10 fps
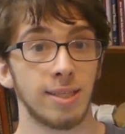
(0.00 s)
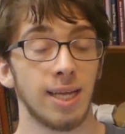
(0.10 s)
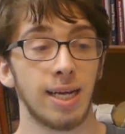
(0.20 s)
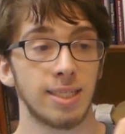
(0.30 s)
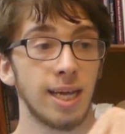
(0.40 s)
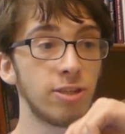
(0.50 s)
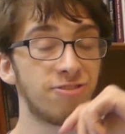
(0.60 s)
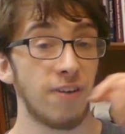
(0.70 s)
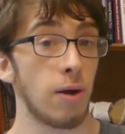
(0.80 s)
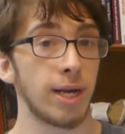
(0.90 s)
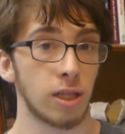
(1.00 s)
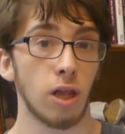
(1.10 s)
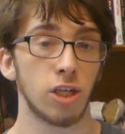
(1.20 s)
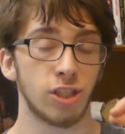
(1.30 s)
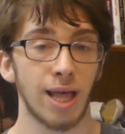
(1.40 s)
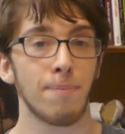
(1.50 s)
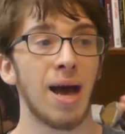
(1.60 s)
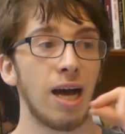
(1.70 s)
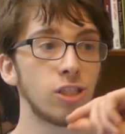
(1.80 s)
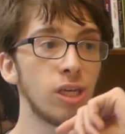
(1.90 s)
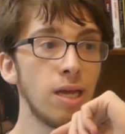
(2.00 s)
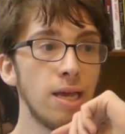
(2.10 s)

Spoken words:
deciding set. He was very clutch in that match.